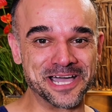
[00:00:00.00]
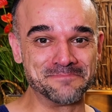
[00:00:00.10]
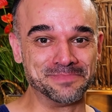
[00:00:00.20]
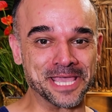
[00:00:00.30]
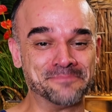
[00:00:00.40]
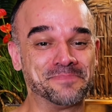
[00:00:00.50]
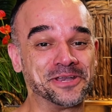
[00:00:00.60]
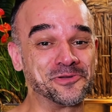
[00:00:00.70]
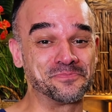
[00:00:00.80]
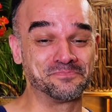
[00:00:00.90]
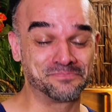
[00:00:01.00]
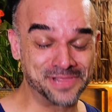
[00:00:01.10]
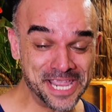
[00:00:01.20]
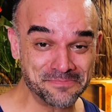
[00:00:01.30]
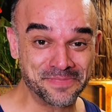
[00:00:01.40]
a better
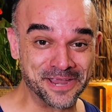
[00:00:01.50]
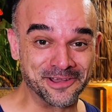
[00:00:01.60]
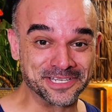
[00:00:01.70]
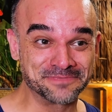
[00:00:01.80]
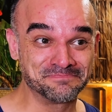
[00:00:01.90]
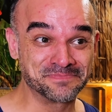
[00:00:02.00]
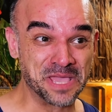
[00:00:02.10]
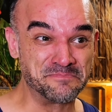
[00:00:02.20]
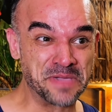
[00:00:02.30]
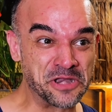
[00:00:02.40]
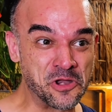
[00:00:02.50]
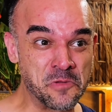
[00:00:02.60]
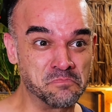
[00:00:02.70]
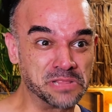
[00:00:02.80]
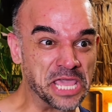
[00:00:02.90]
plant parent. A
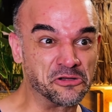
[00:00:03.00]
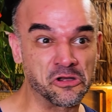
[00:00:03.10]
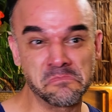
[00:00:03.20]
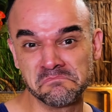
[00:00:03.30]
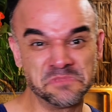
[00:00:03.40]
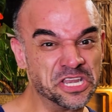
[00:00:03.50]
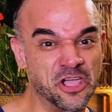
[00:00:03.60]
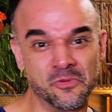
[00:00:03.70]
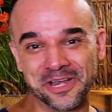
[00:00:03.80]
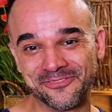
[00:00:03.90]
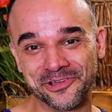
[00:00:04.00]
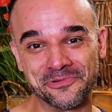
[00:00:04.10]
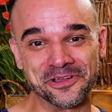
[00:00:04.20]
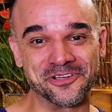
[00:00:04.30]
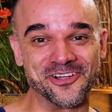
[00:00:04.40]
better, whatever you
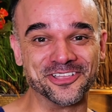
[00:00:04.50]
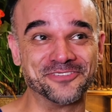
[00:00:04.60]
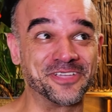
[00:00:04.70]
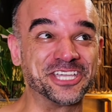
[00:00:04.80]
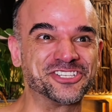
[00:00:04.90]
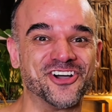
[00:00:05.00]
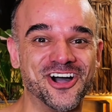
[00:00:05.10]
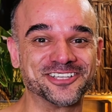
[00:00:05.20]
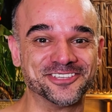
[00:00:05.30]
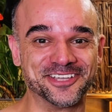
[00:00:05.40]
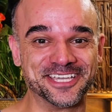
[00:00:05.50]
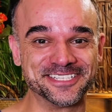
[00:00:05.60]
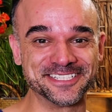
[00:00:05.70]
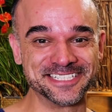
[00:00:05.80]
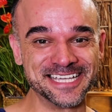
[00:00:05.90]
want to call it if I get talk
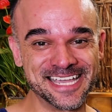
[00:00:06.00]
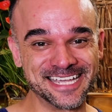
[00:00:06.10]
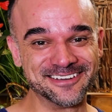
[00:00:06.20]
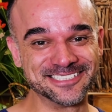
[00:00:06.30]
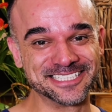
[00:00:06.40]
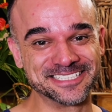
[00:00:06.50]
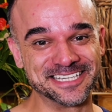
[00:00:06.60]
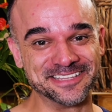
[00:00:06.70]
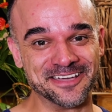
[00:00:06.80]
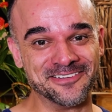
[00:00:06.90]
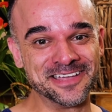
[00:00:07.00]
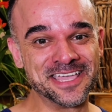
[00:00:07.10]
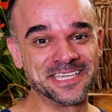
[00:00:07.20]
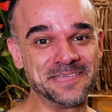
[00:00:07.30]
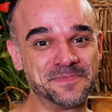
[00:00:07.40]
tonight. Here's the thing, though.
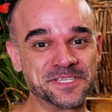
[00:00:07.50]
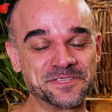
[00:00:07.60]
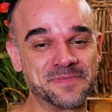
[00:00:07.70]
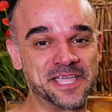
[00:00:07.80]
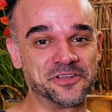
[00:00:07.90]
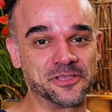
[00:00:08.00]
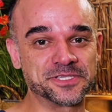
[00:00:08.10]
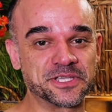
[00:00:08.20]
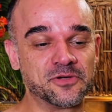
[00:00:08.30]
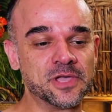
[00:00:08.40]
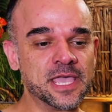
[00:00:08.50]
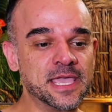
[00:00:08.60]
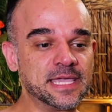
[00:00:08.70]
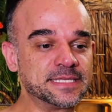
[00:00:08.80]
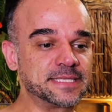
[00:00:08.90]
Keep this in mind also,
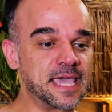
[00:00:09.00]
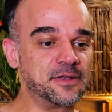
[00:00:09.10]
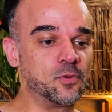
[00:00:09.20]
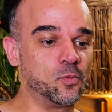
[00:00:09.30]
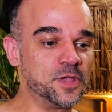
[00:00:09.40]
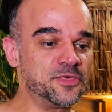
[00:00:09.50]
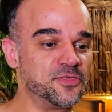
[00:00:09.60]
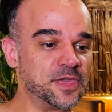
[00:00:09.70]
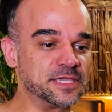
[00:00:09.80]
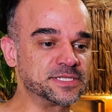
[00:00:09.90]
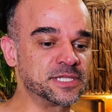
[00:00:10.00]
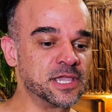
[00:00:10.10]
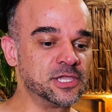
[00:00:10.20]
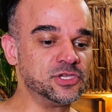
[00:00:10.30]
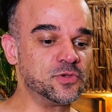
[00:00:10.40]
is that with this,
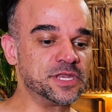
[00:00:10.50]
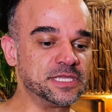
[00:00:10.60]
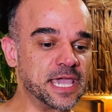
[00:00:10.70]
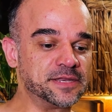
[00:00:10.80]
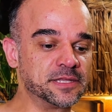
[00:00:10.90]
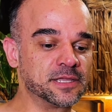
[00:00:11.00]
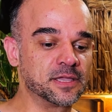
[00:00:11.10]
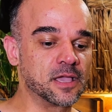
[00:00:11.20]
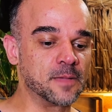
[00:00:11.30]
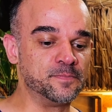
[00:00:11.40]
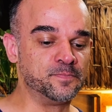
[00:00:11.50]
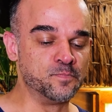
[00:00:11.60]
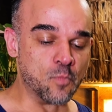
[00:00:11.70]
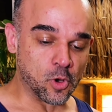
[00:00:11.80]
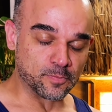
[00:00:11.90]
you can get a
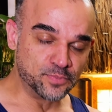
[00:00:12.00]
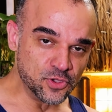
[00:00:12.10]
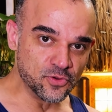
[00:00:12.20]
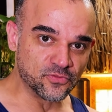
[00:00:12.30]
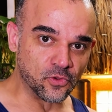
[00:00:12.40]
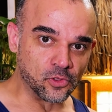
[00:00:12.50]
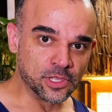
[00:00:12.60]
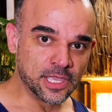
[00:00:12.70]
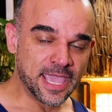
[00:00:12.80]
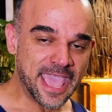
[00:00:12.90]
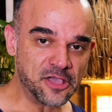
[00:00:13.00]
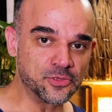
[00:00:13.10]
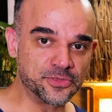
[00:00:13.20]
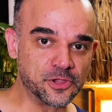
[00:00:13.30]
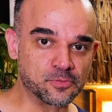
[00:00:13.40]
more beautiful,
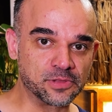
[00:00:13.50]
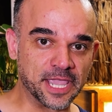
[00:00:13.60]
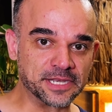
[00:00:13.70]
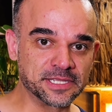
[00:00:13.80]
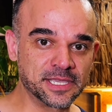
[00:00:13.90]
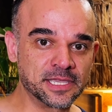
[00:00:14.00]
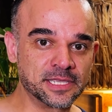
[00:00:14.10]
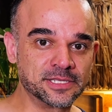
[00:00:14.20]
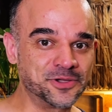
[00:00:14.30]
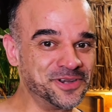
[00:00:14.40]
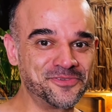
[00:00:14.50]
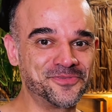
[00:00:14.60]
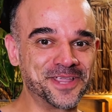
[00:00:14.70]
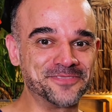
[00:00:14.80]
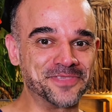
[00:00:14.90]
healthier plant. Don't ever
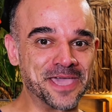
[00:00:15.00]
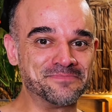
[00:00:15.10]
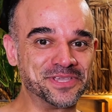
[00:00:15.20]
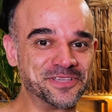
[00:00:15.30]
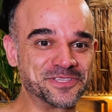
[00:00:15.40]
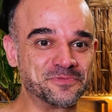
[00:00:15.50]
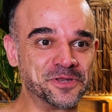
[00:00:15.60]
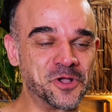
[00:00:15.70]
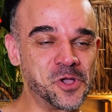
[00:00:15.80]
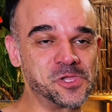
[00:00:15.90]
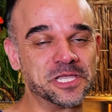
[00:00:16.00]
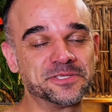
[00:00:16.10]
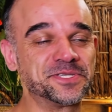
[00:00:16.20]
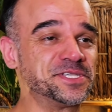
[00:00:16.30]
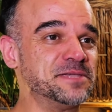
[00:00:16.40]
forget that, because when all
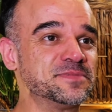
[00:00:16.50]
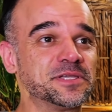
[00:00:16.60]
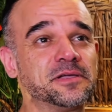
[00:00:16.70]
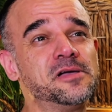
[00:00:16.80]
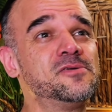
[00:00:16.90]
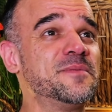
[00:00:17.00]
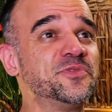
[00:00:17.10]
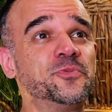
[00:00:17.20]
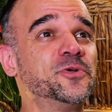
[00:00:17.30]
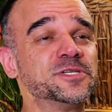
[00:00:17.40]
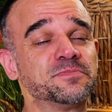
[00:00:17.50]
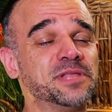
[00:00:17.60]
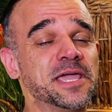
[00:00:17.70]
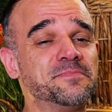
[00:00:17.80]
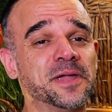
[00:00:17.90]
else seems like, oh, I'm the worst
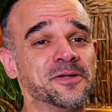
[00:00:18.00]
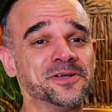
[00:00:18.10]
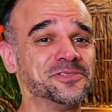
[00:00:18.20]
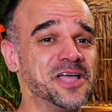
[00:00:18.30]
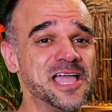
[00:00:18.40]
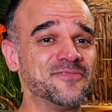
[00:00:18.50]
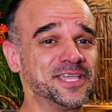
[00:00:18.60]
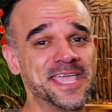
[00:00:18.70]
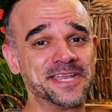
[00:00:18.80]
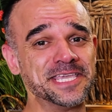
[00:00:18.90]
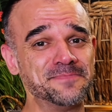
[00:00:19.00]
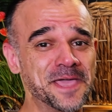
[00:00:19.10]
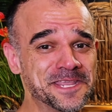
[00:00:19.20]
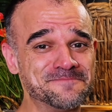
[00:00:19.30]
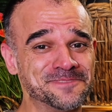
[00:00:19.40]
plant parent alive, I can't keep
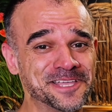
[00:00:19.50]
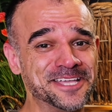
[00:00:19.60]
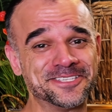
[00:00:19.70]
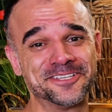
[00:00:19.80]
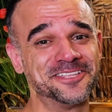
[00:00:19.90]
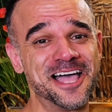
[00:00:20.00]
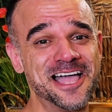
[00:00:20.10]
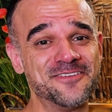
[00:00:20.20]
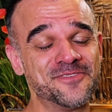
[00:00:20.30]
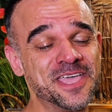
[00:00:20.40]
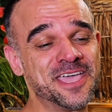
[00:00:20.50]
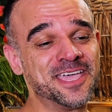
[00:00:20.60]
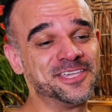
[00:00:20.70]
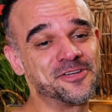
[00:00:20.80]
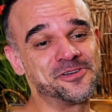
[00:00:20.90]
any plants alive,
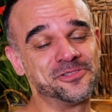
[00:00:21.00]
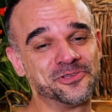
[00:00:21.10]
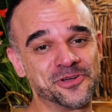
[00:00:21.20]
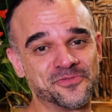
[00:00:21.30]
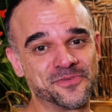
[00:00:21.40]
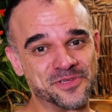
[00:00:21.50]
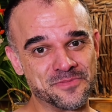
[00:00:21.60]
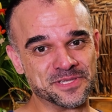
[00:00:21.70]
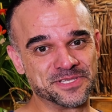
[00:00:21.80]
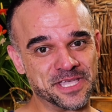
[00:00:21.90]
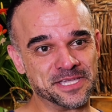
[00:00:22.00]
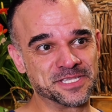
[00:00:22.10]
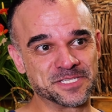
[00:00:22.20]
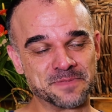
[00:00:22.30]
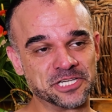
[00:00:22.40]
you're going to learn from your mistakes,
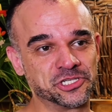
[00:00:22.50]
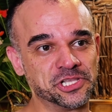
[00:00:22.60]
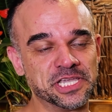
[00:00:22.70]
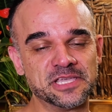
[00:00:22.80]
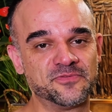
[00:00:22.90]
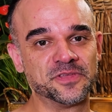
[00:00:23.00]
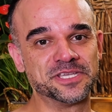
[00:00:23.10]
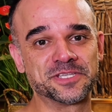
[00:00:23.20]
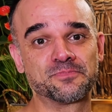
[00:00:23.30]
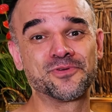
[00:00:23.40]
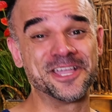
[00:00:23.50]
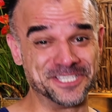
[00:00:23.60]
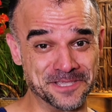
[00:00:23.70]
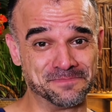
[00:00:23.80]
especially if it is a pricey